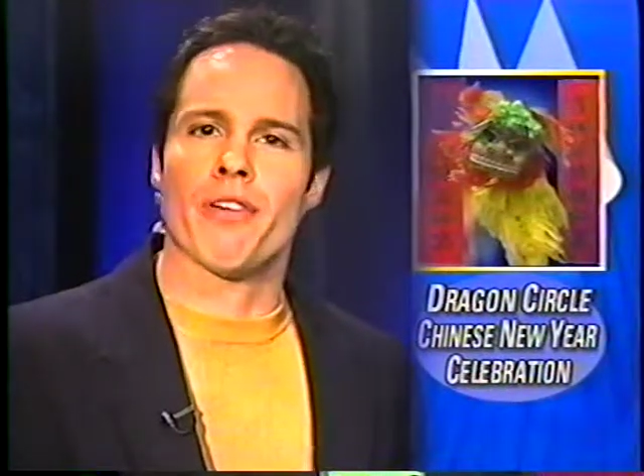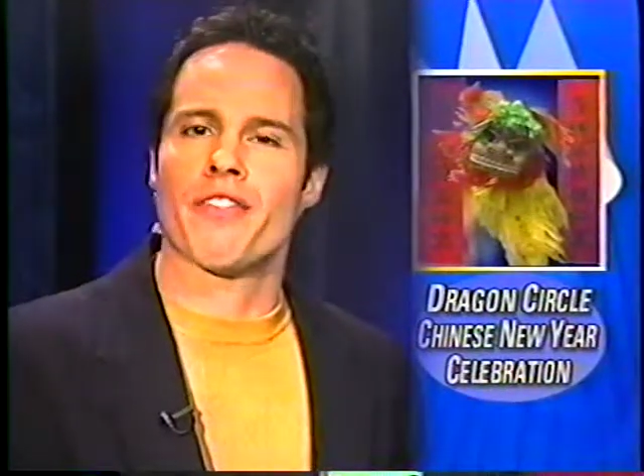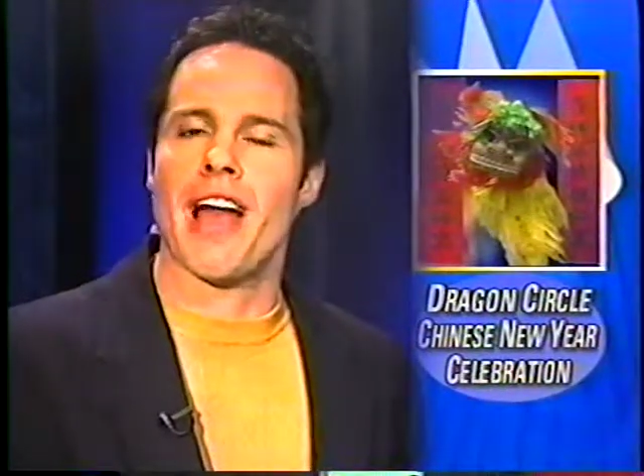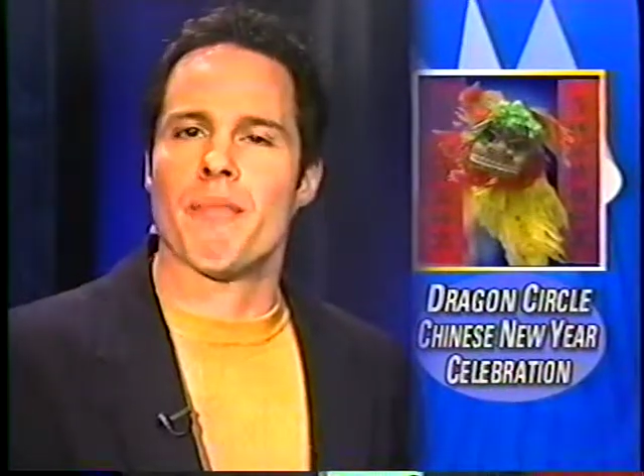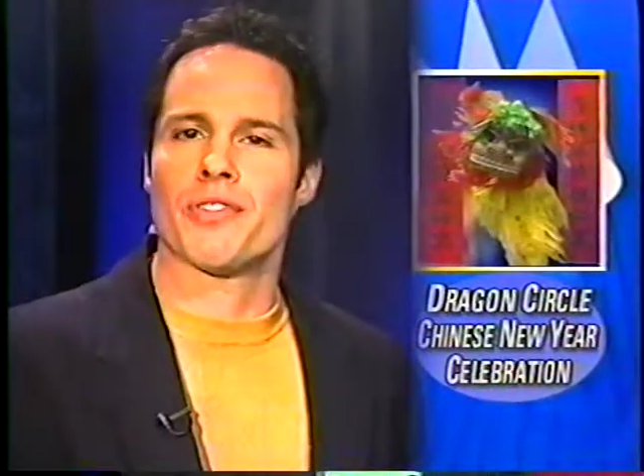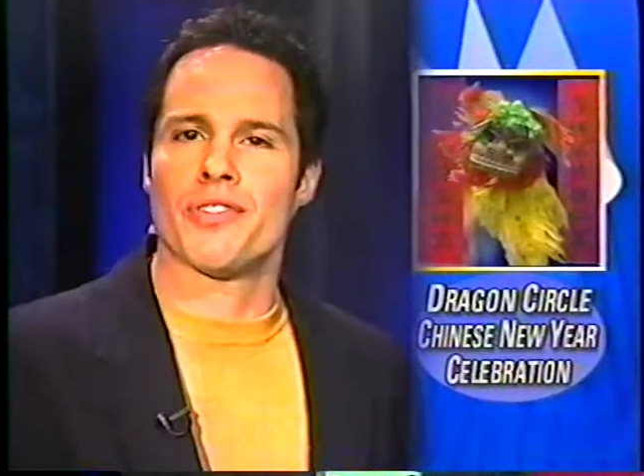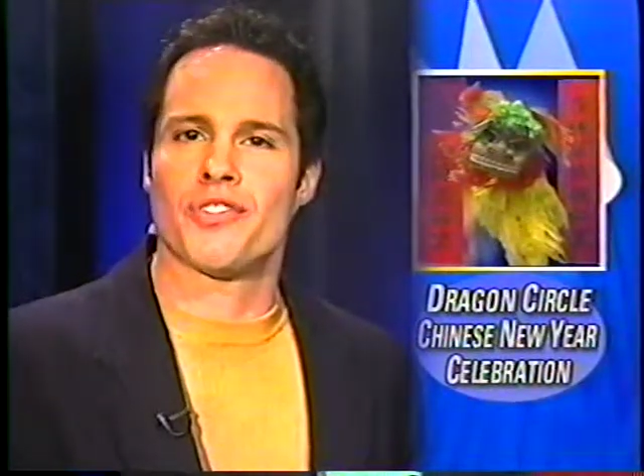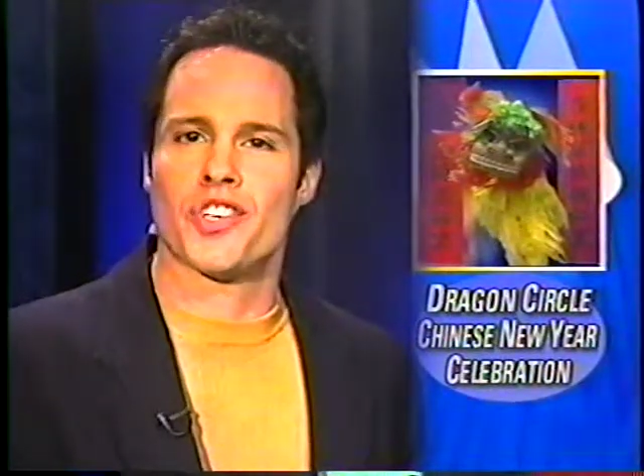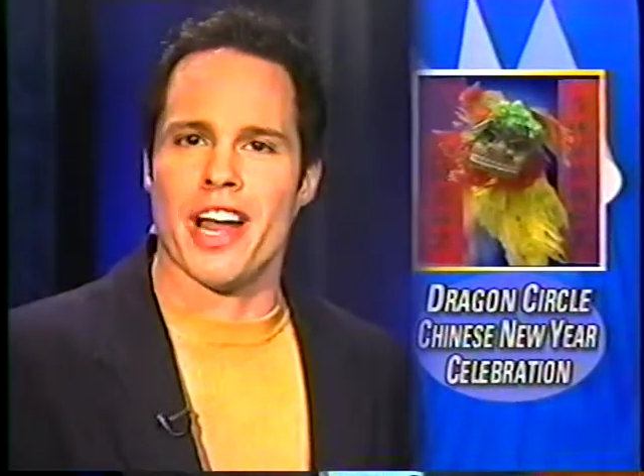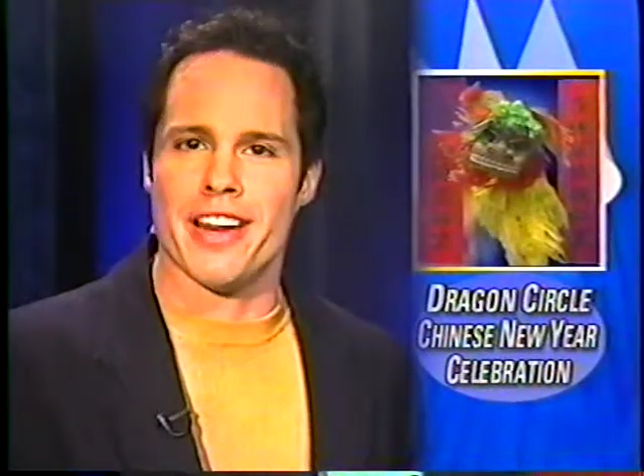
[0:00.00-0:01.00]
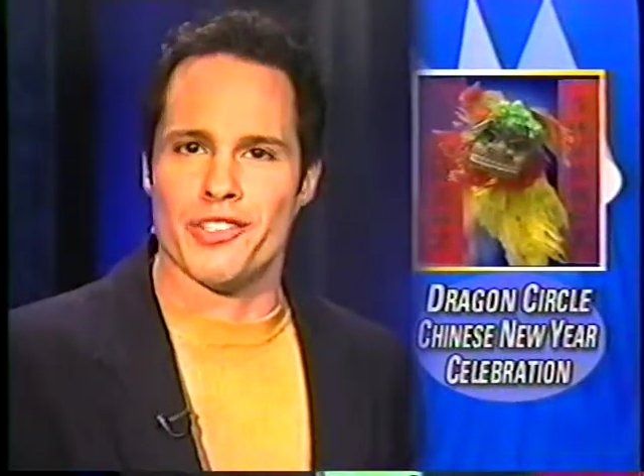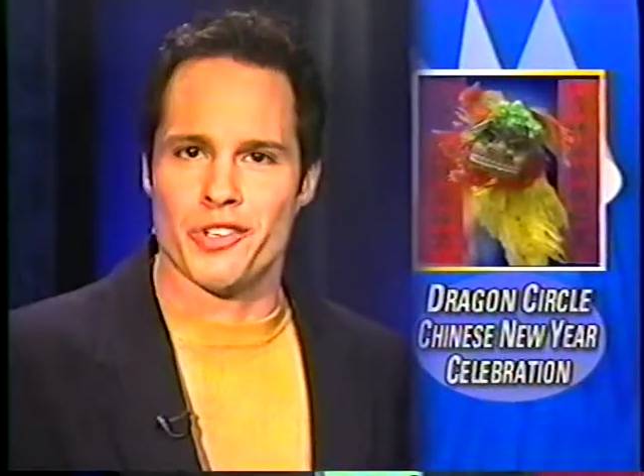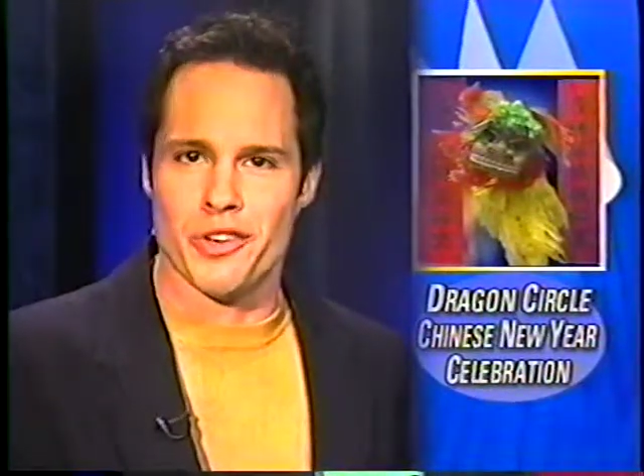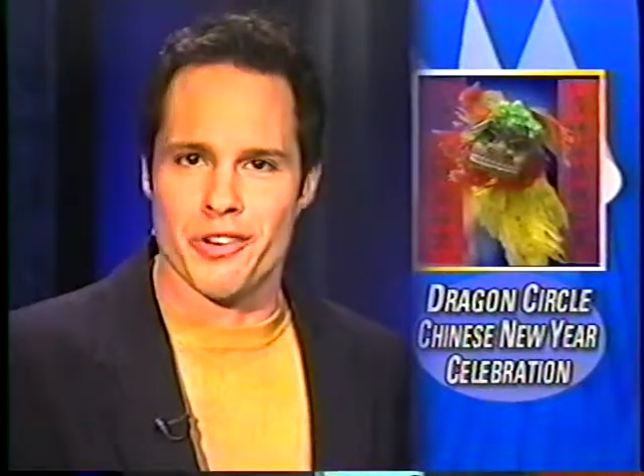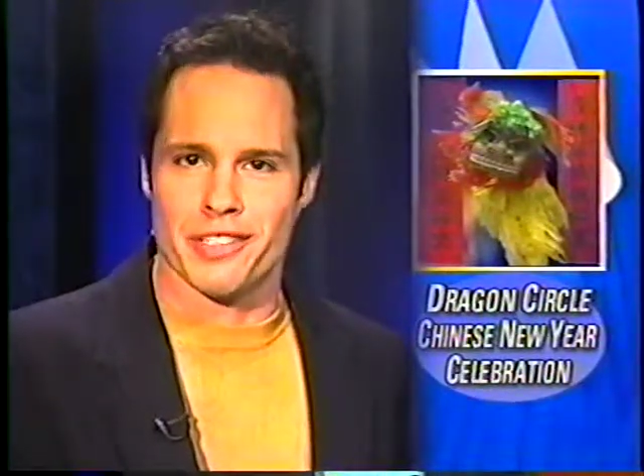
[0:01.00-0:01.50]
of Commerce's Chinese
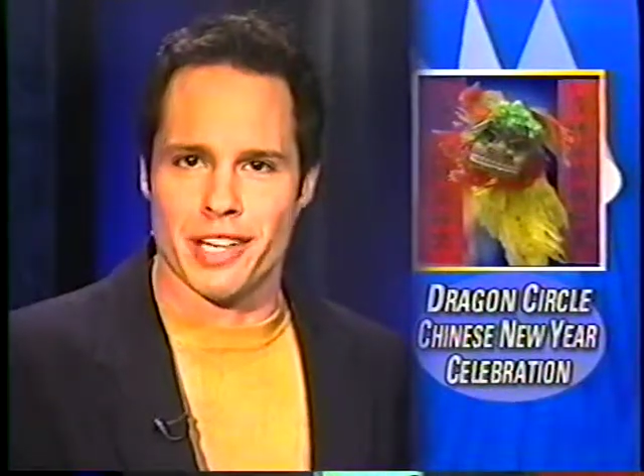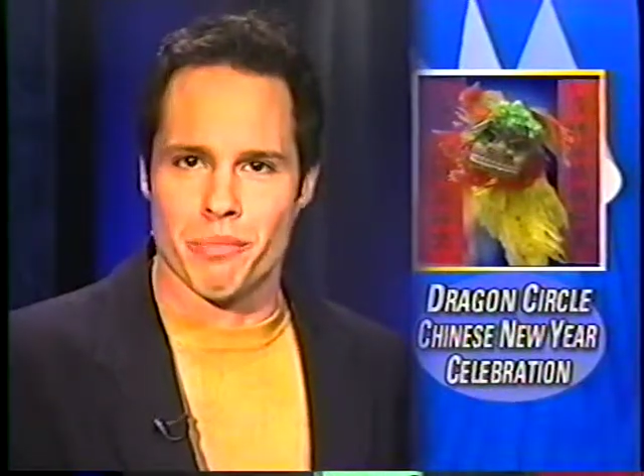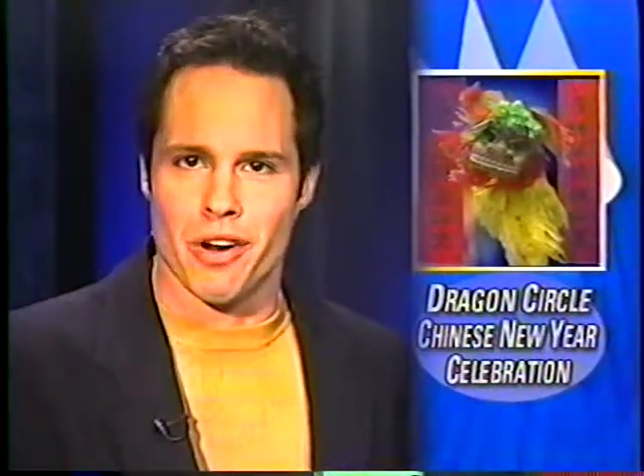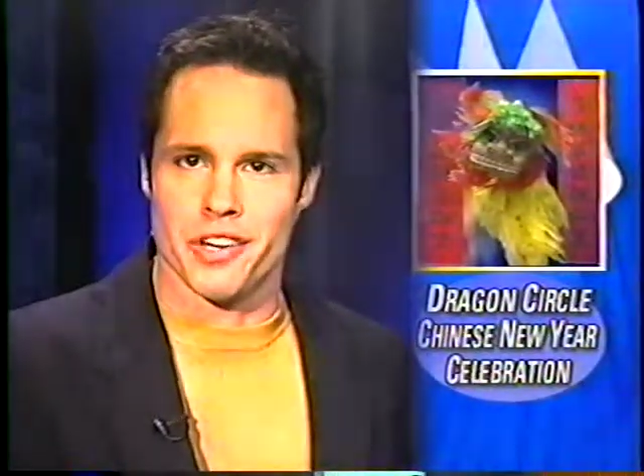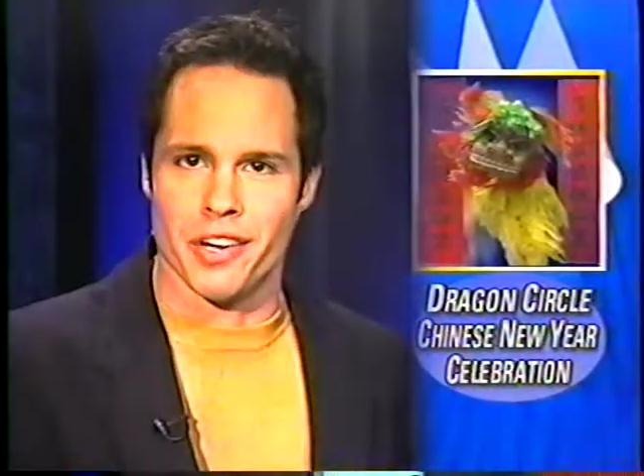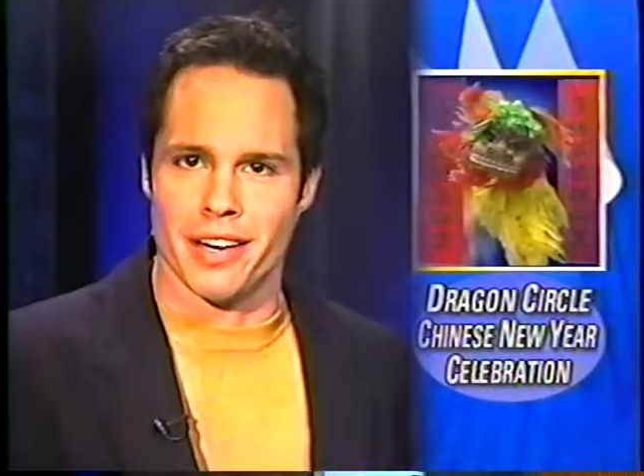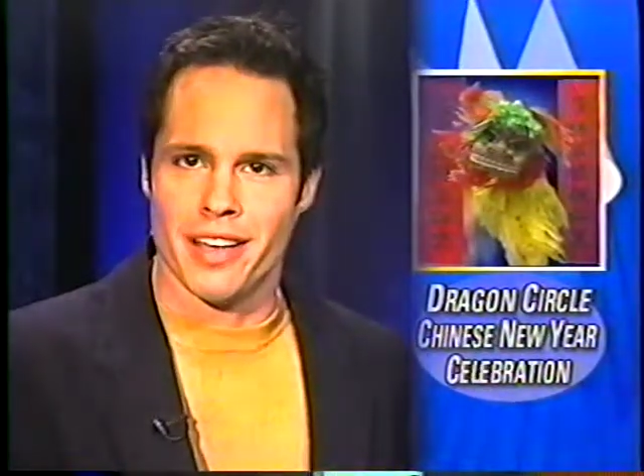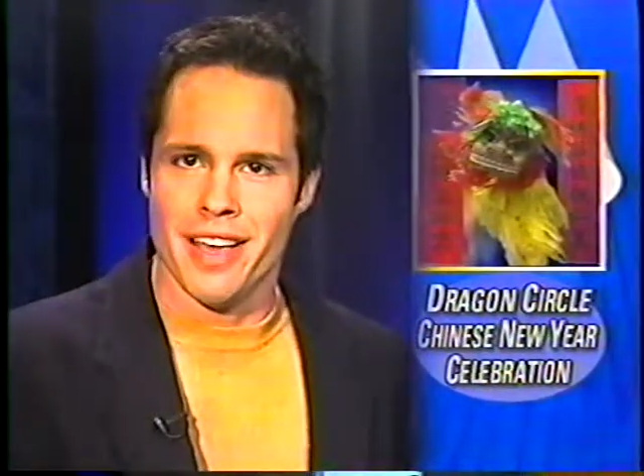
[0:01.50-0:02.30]
New Year celebration.